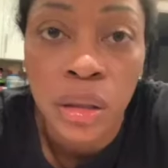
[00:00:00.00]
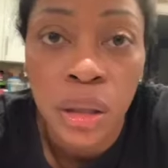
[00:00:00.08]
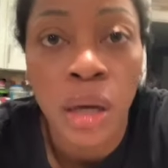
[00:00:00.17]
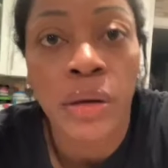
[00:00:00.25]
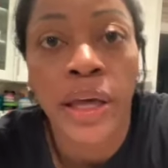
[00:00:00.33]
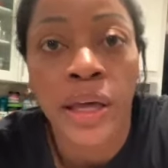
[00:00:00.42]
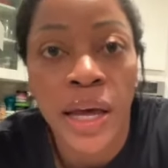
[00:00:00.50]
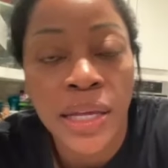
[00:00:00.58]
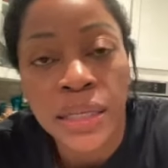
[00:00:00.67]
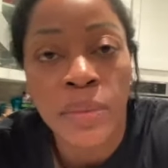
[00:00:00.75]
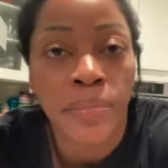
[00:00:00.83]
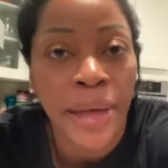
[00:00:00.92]
Okay guys,
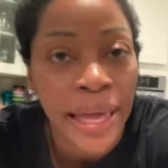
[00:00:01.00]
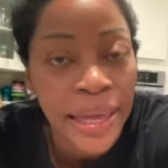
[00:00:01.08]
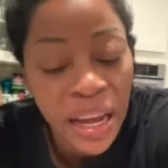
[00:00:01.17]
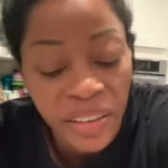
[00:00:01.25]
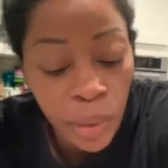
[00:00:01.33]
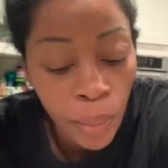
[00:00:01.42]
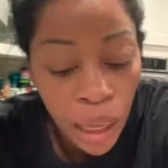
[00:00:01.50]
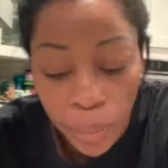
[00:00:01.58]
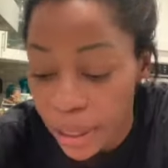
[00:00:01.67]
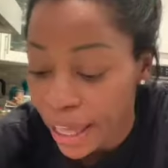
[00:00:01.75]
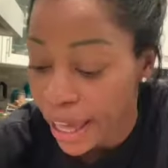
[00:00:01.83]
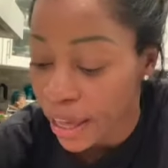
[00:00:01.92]
I'm back out of my
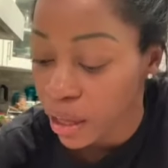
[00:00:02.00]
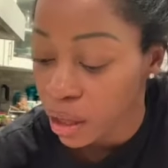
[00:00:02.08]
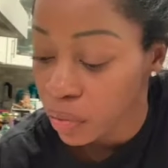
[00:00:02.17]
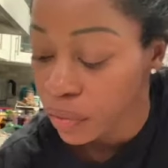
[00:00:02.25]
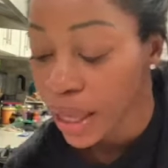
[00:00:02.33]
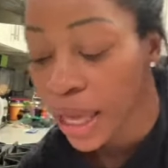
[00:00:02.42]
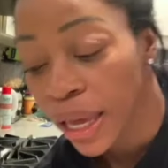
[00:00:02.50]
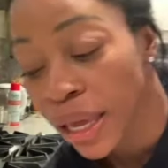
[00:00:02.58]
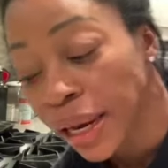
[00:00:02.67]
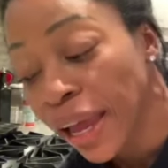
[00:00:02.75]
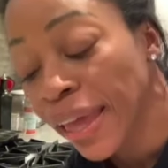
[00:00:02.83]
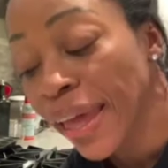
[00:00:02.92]
mama cave and
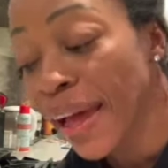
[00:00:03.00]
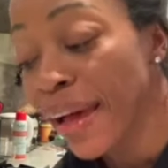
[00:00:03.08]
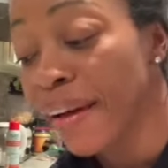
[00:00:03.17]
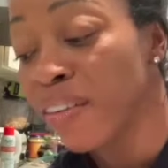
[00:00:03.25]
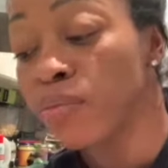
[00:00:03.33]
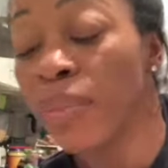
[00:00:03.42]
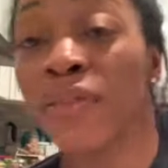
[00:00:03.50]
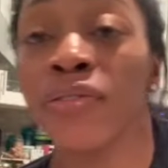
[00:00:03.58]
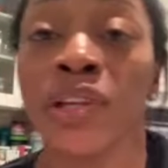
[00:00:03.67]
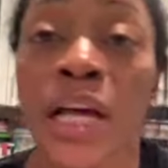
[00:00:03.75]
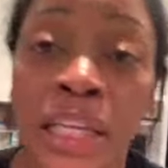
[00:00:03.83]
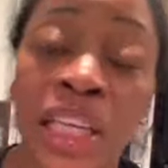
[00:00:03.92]
I have my
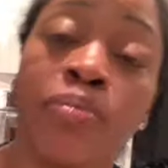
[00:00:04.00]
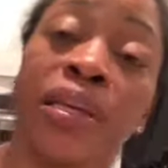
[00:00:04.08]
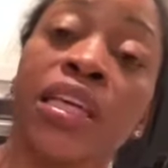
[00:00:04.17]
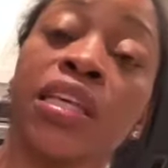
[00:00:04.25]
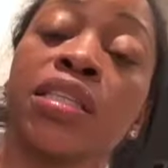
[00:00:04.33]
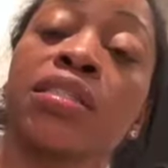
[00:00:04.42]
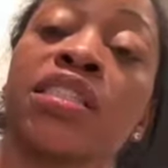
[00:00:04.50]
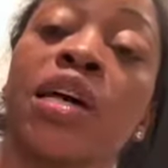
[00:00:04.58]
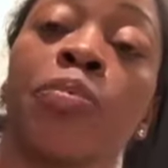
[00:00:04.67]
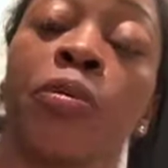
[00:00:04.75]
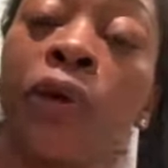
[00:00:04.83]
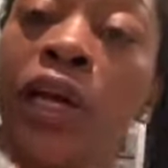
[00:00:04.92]
flunky beans
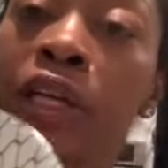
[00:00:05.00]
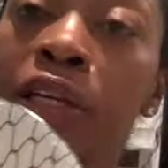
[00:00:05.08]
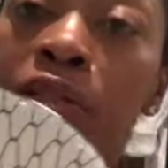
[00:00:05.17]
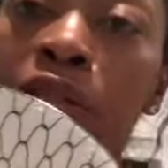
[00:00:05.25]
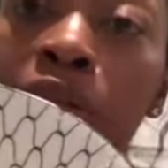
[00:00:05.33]
separated.